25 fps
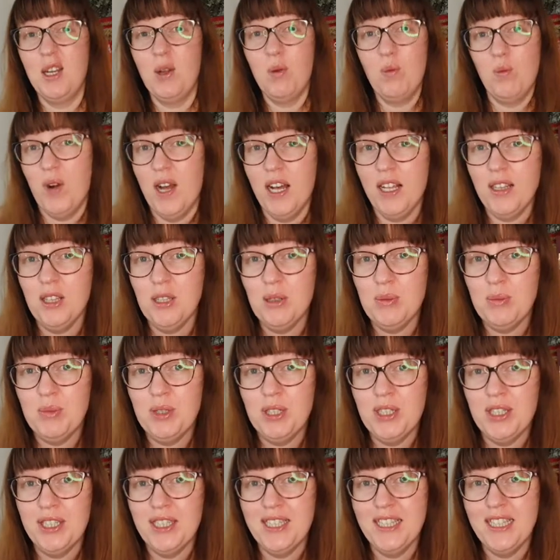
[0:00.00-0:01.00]
it well,
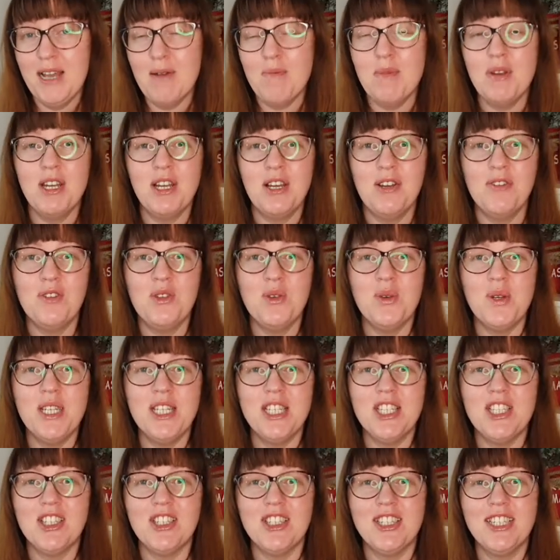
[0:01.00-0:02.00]
but let me know if you
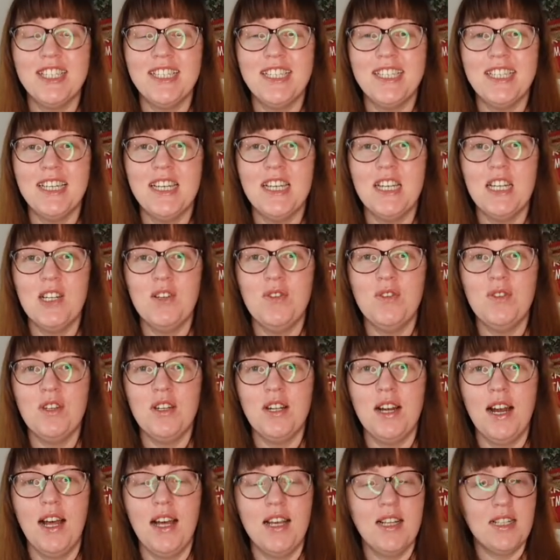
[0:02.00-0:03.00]
enjoyed it and if you'd
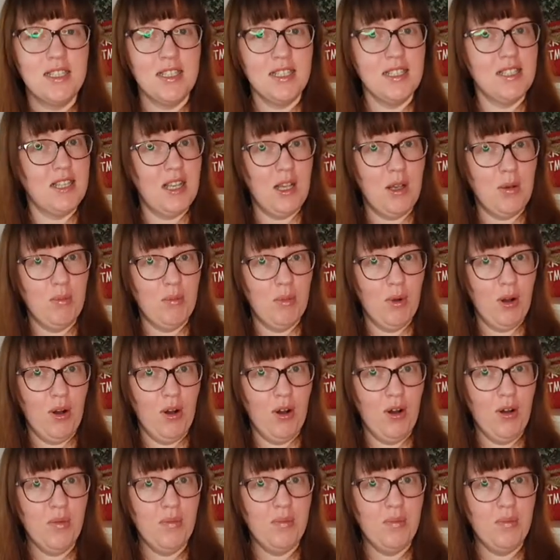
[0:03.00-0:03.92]
like to see more,